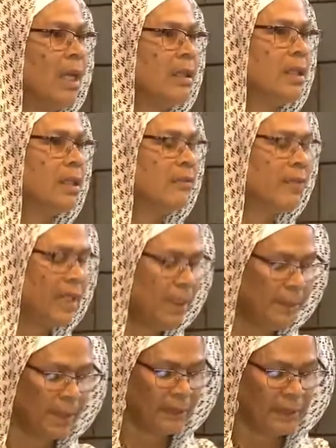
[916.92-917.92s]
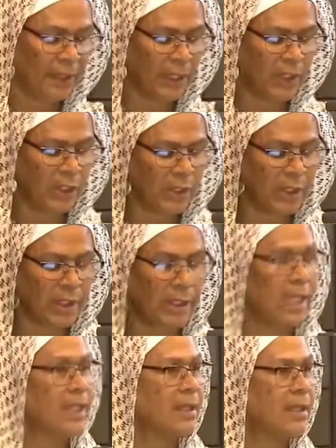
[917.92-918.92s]
The development of the nation
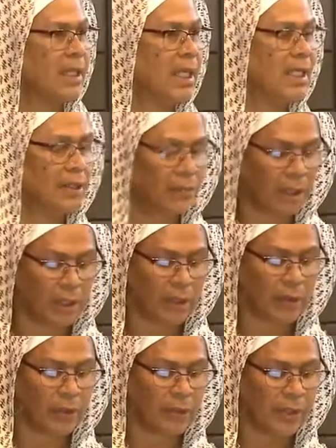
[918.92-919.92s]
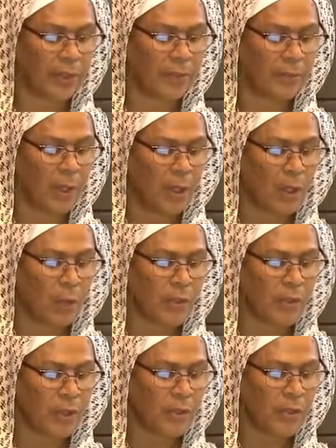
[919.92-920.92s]
state and the end of colonialism was
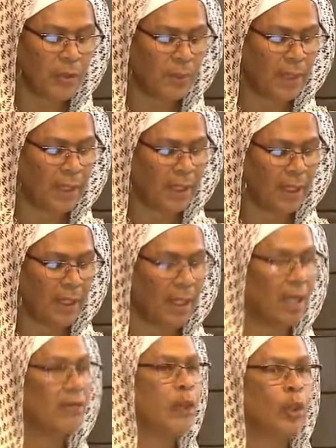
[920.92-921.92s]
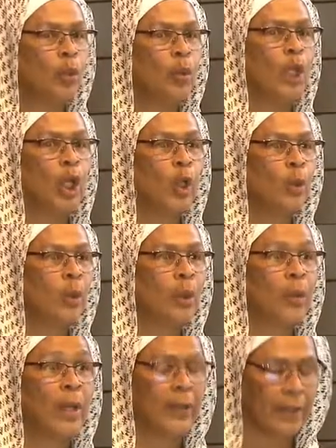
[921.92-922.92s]
also the beginning of a new global
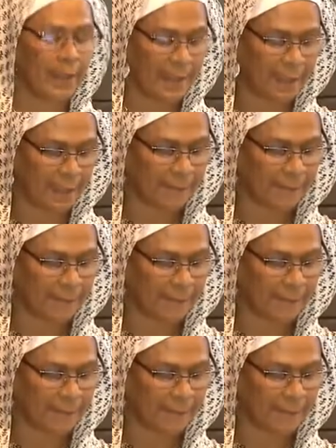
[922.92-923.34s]
awareness.